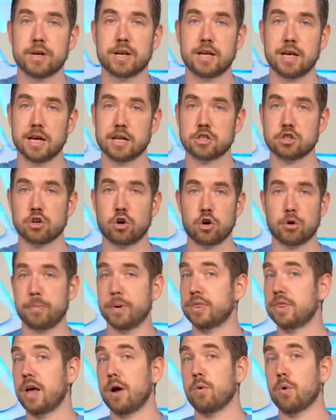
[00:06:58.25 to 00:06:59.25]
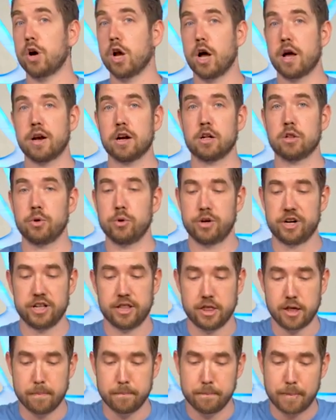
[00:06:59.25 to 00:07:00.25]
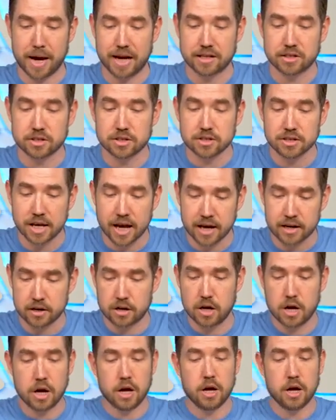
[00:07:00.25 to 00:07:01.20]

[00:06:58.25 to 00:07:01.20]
the Kickstarter, but they were not included in the base set.